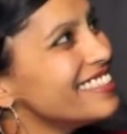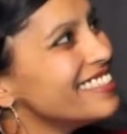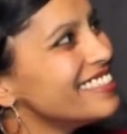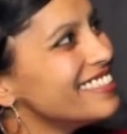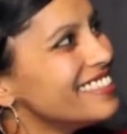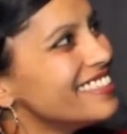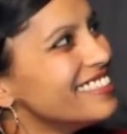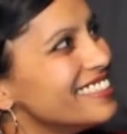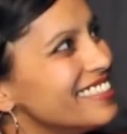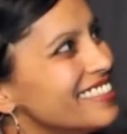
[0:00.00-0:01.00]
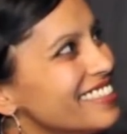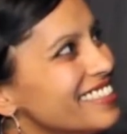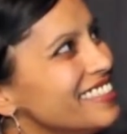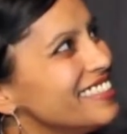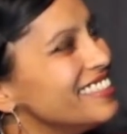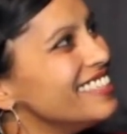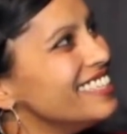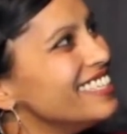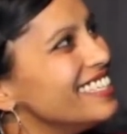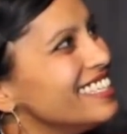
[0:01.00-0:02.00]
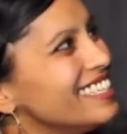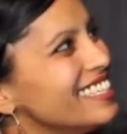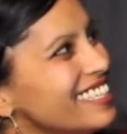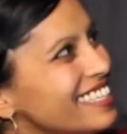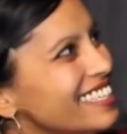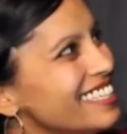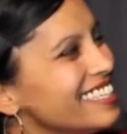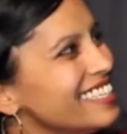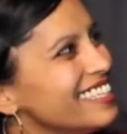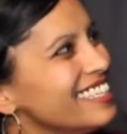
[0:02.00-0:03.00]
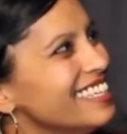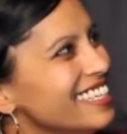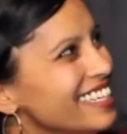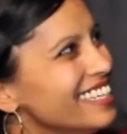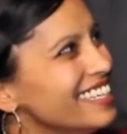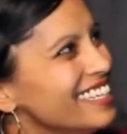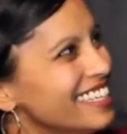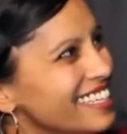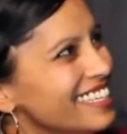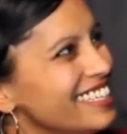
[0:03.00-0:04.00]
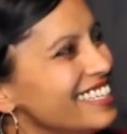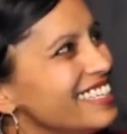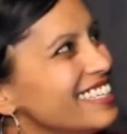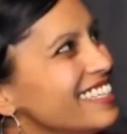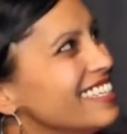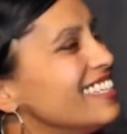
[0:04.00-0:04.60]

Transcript: The person shown says nothing.